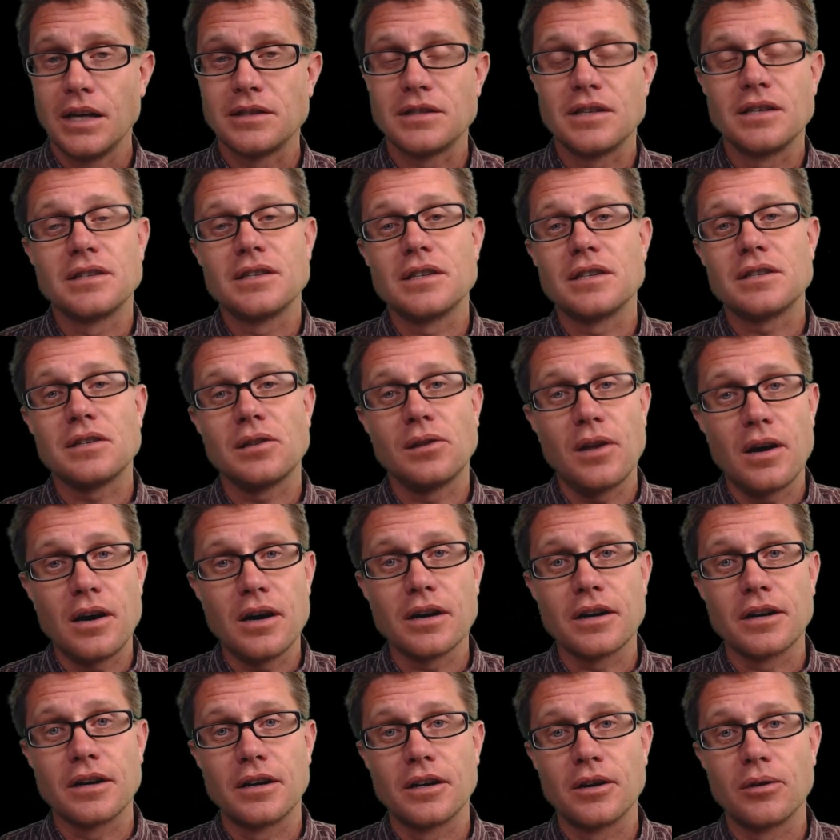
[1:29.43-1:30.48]
And since it's
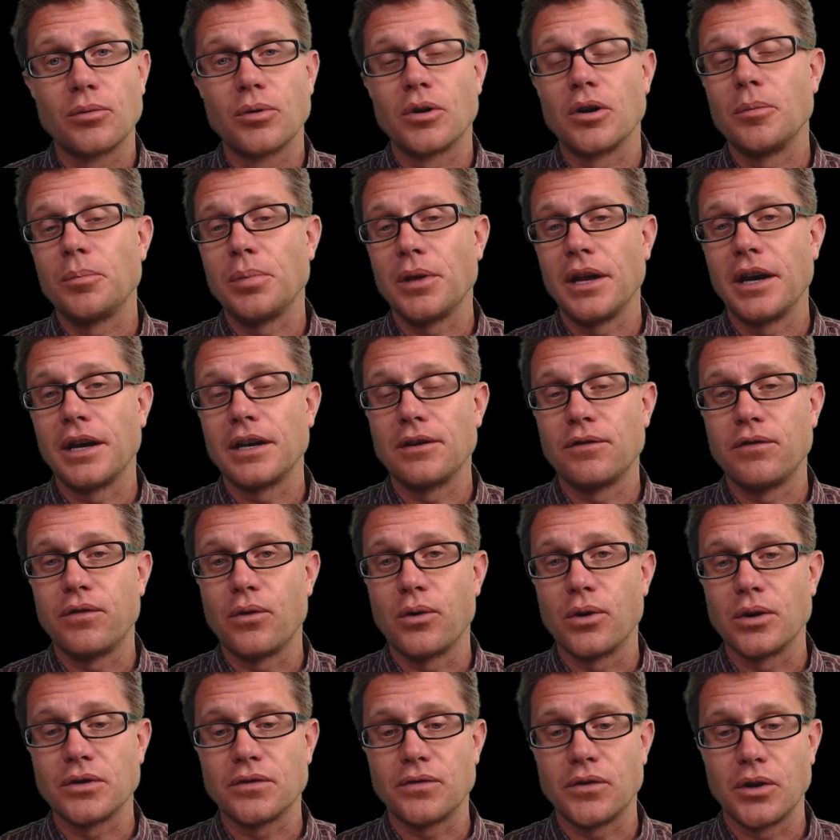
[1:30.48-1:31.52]
longer, we're applying a
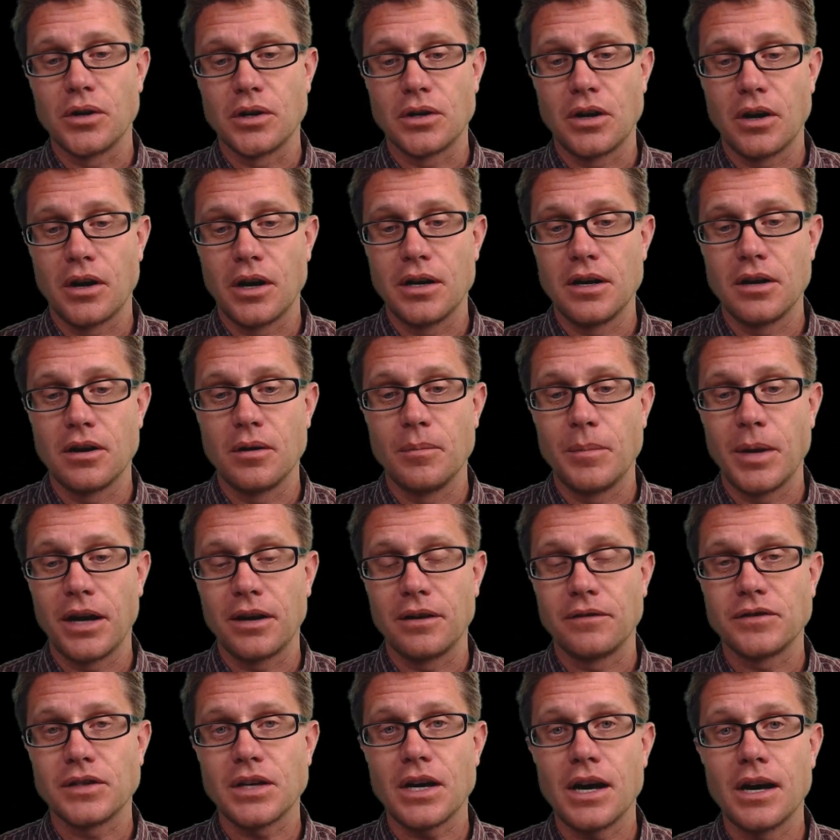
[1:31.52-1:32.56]
force for a greater
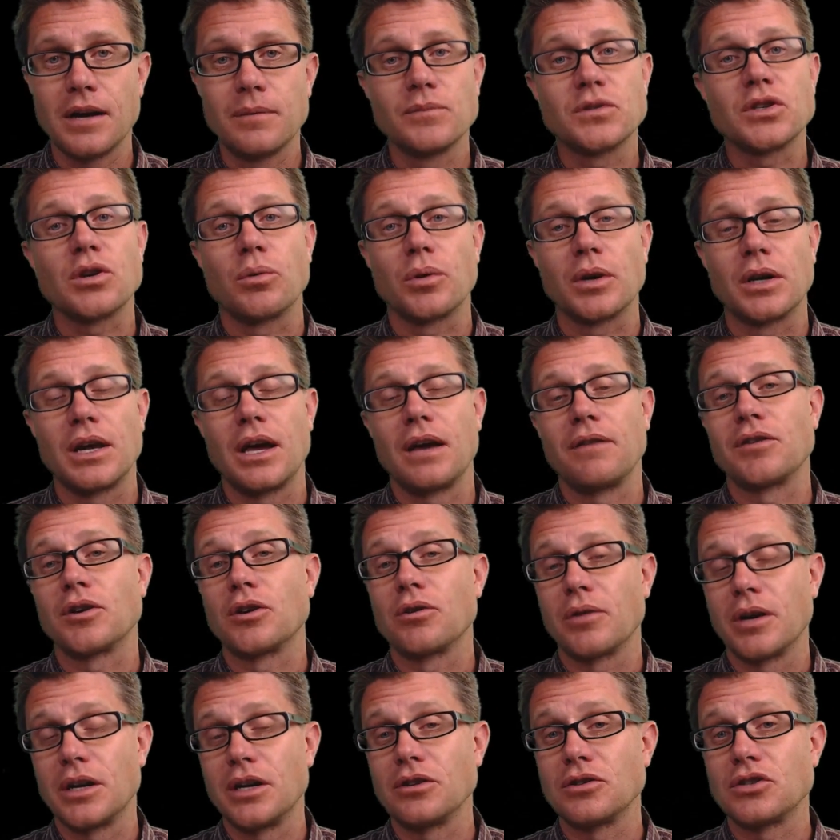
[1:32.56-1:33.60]
amount of time, so we're going to have a
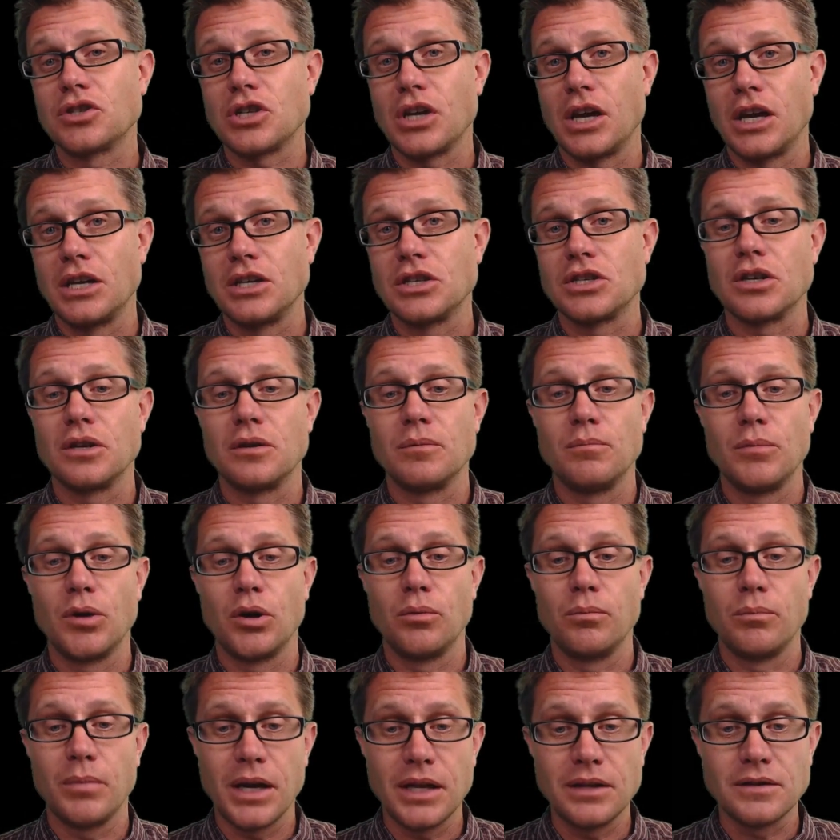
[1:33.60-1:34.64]
greater change in
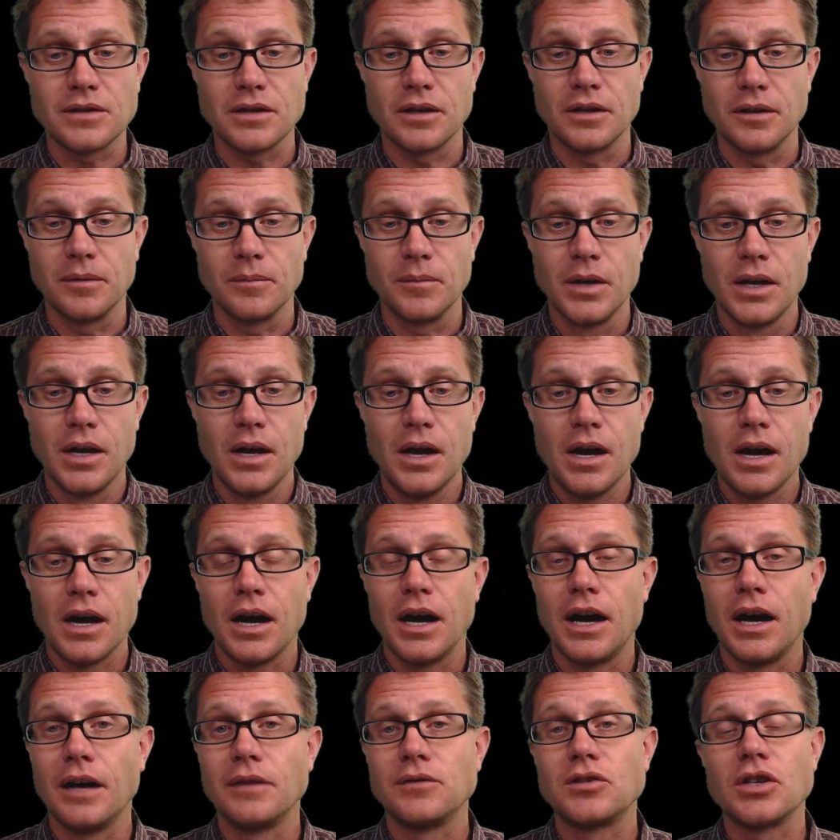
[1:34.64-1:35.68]
momentum
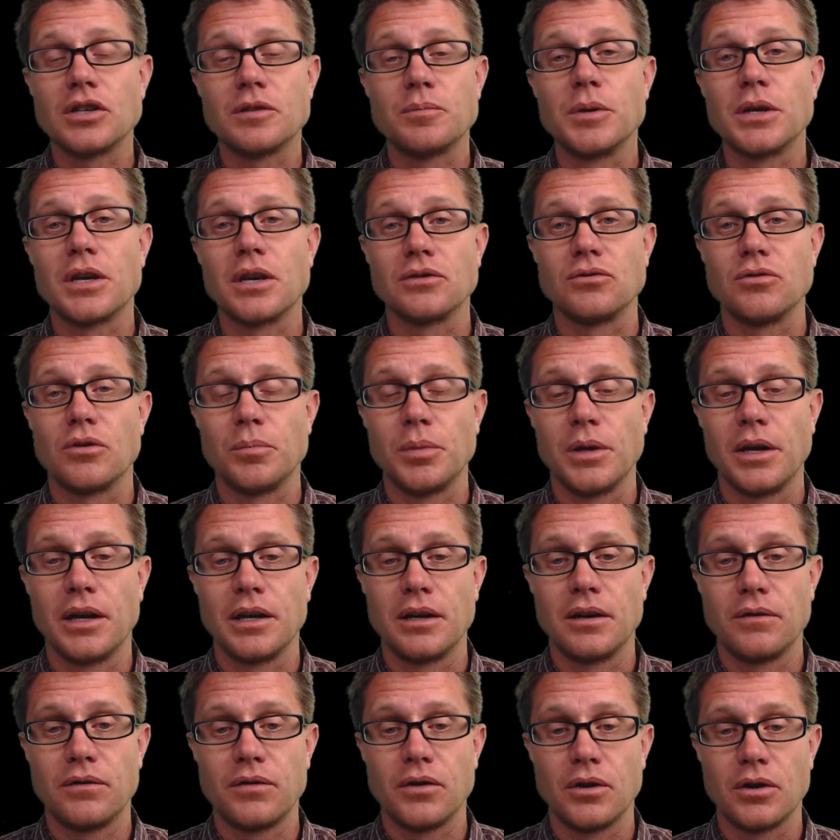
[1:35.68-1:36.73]
uh, just because we're
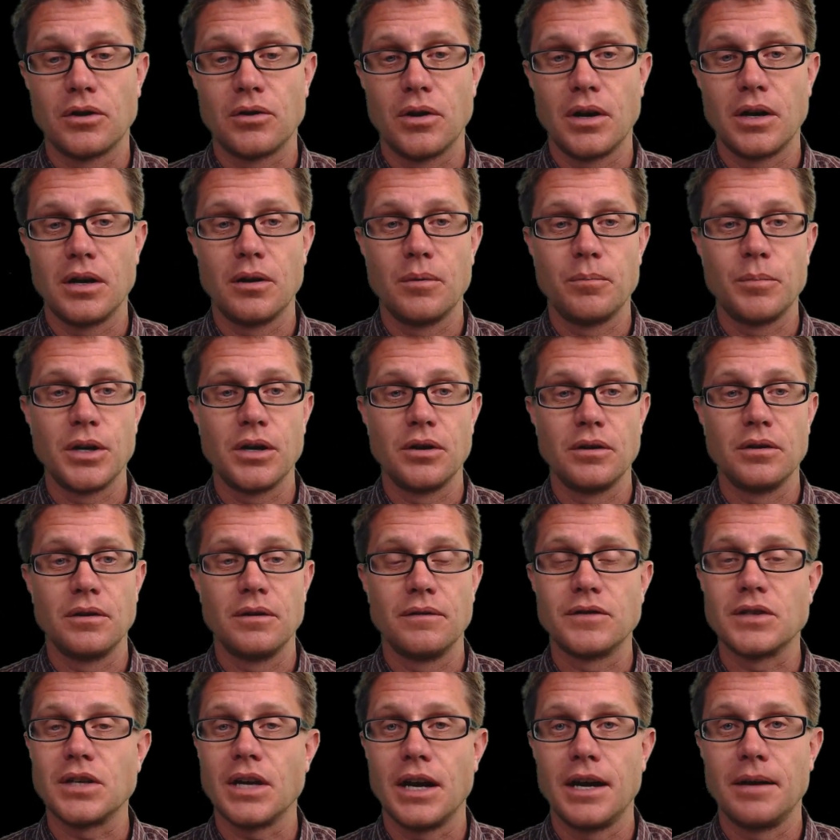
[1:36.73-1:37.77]
applying it for a greater period
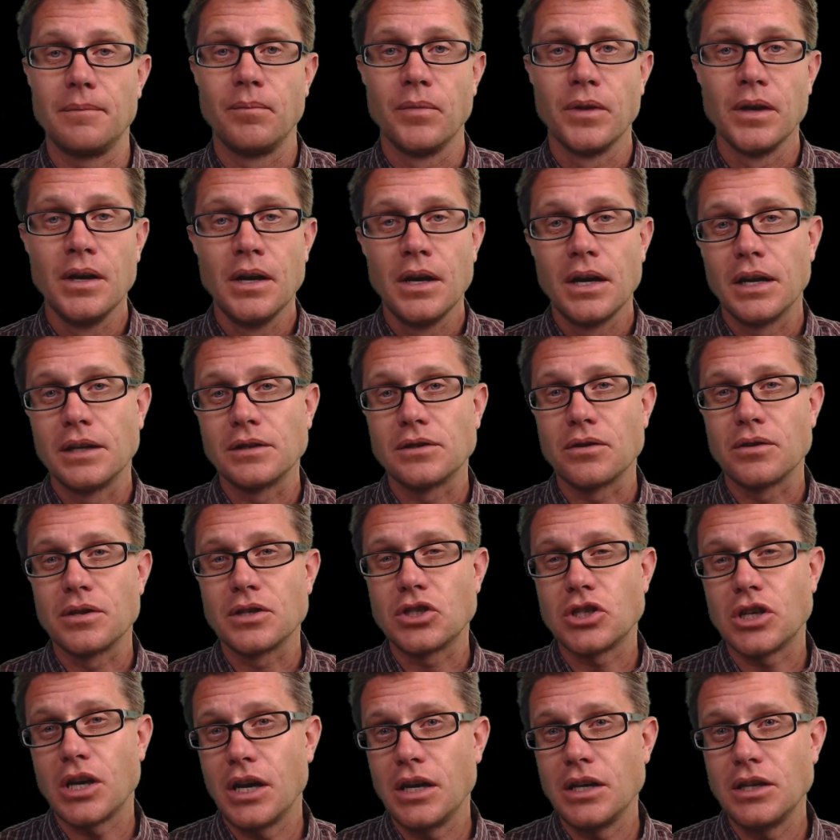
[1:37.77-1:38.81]
of time. And so the
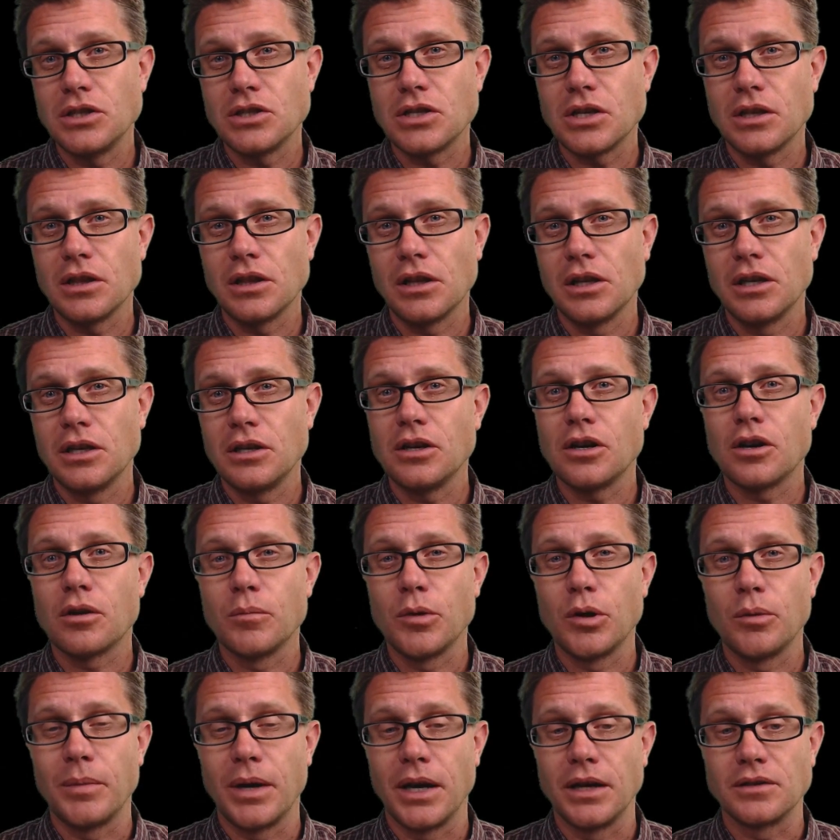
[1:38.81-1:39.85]
change in linear
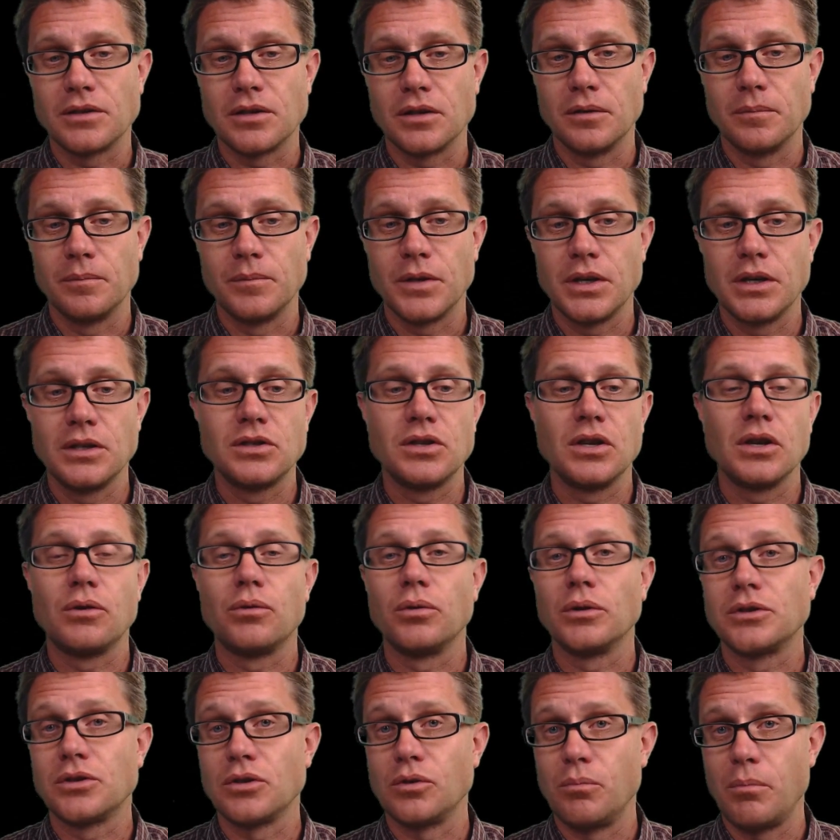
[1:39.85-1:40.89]
momentum is
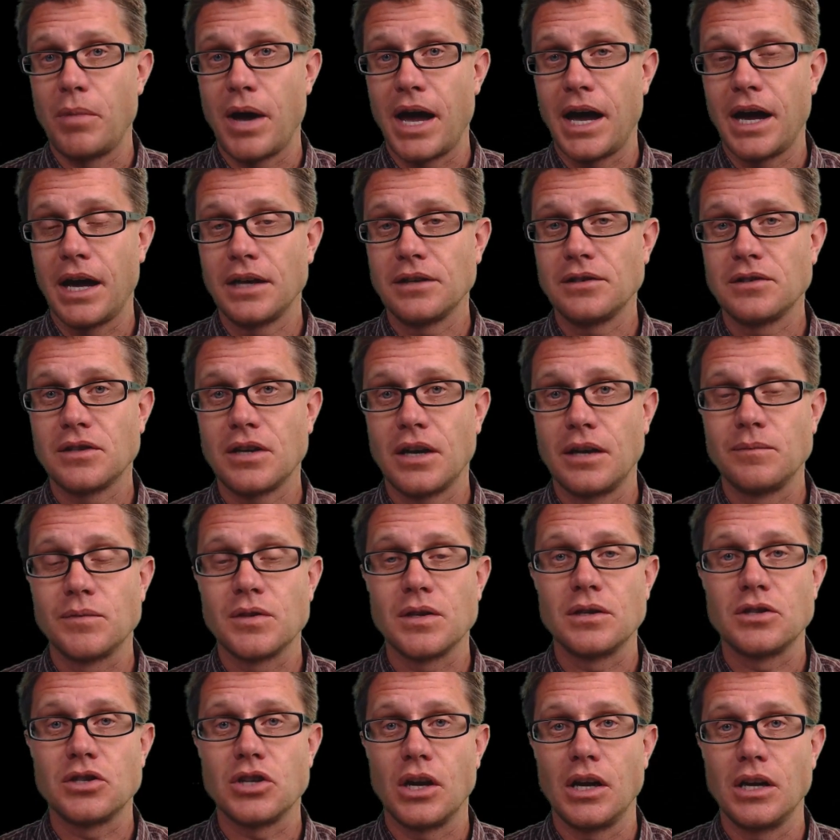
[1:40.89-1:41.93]
equal to mass
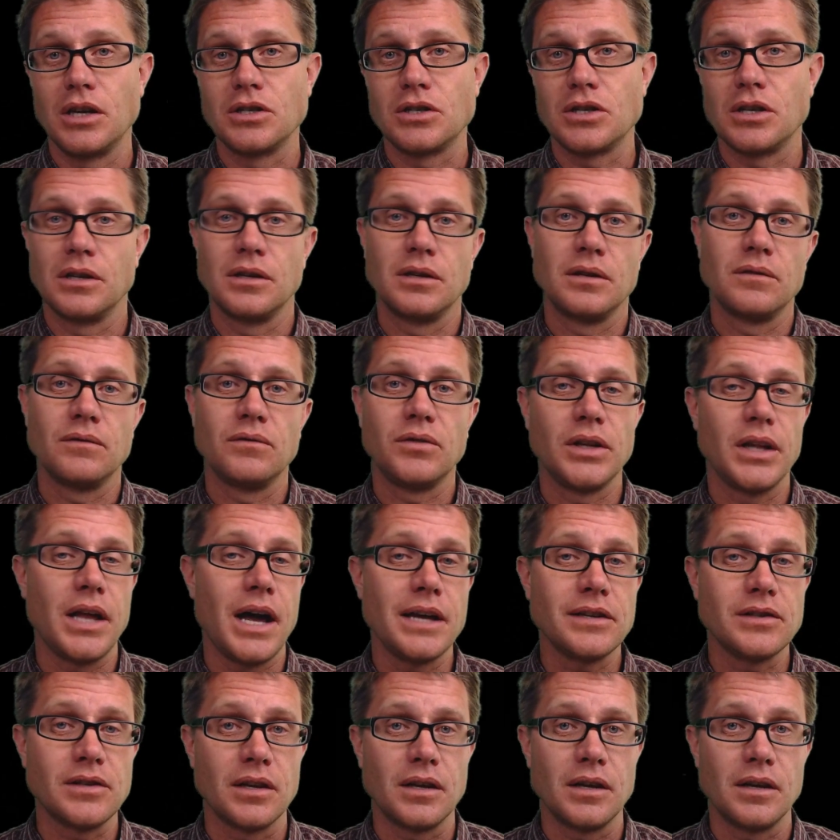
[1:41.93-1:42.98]
times the change in
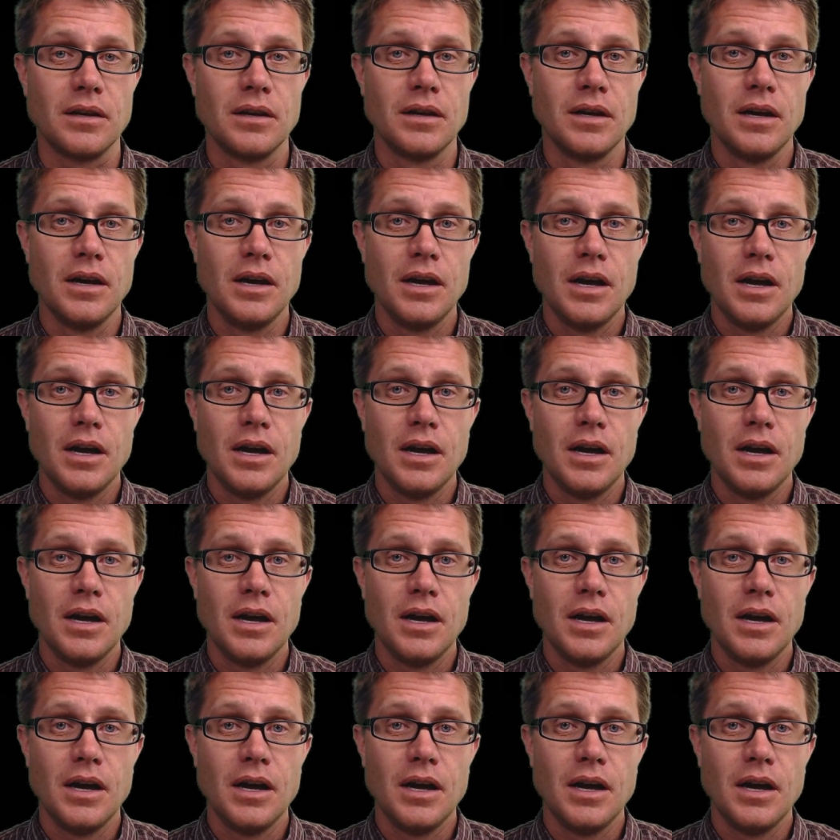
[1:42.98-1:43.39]
velocity.